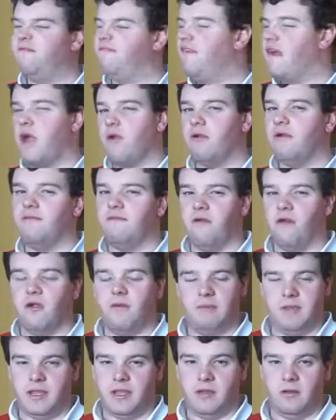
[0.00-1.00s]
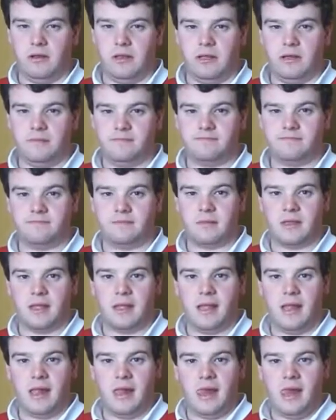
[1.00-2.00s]
Very, very peculiar.
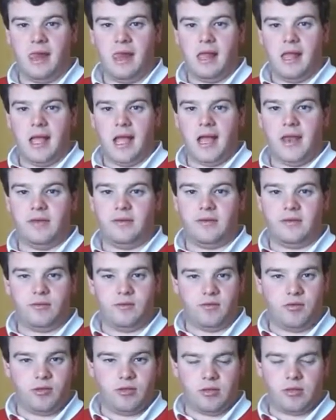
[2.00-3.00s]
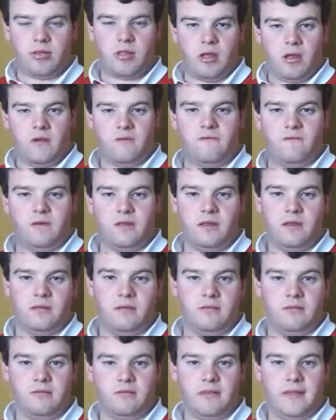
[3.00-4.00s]
And just after
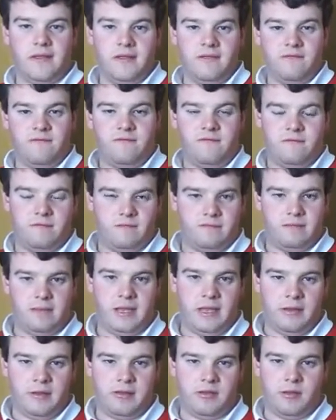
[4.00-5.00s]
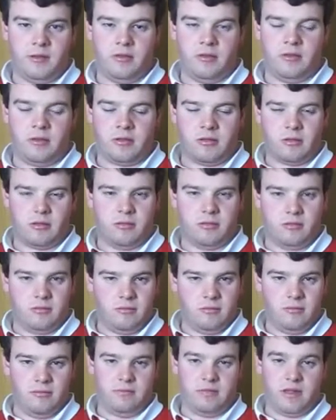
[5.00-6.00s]
they've introduced
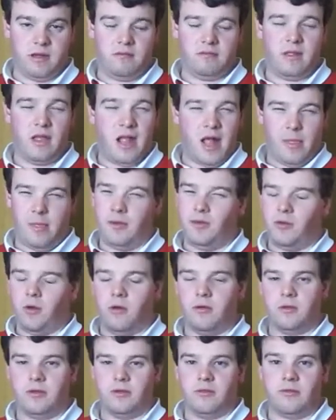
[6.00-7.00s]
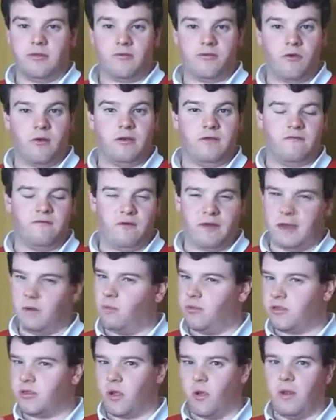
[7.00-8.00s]
themselves and the Doctor's trying to find out
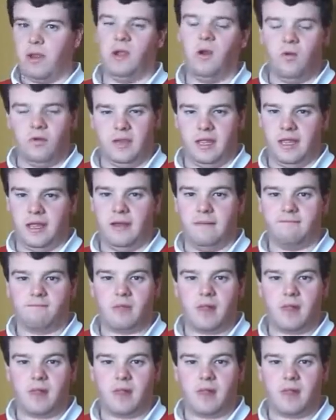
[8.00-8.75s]
what's going on here,